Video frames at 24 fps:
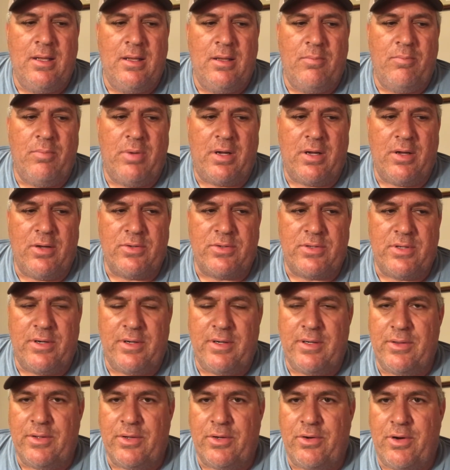because they're
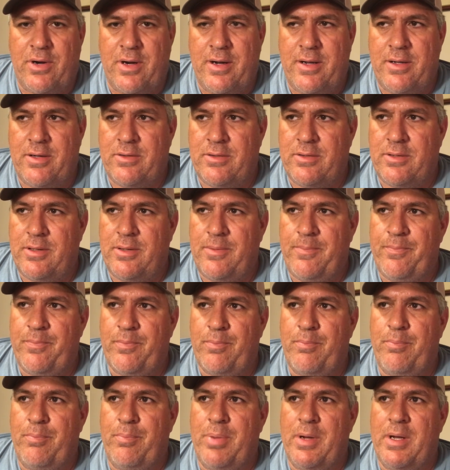in the ground,
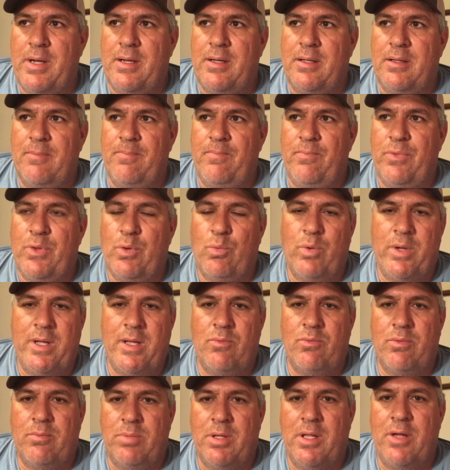but the wind
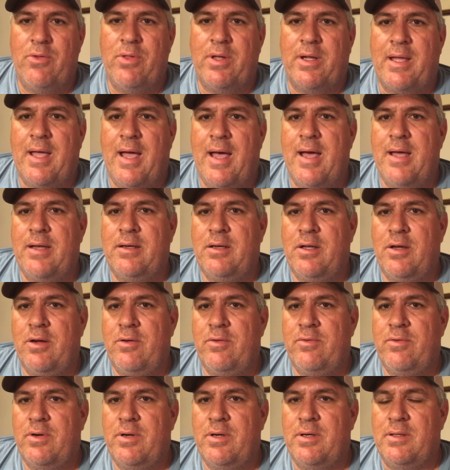will blow the cotton
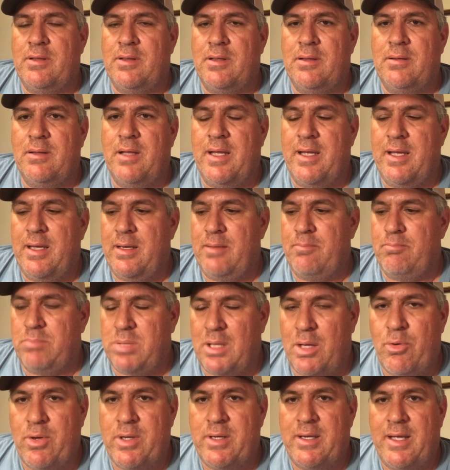over and
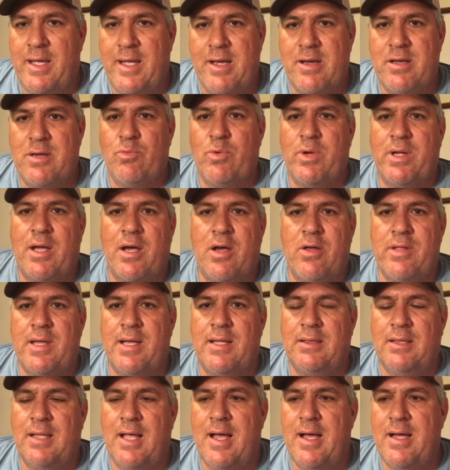blow it down, and we call
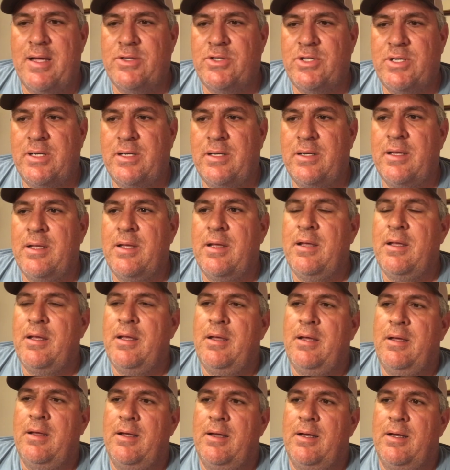that lodging.
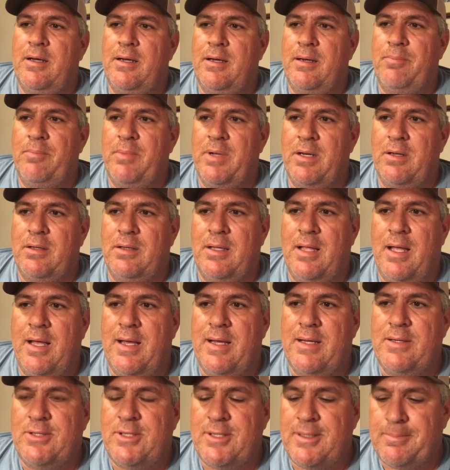It'll
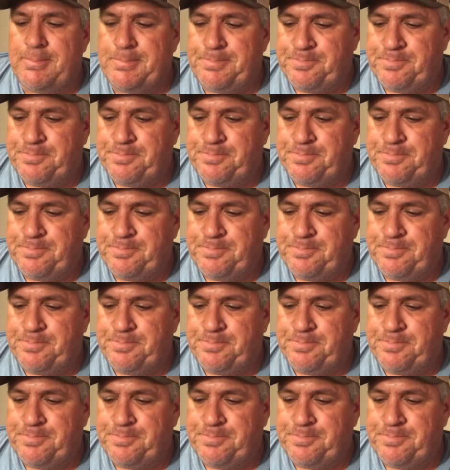lodge it.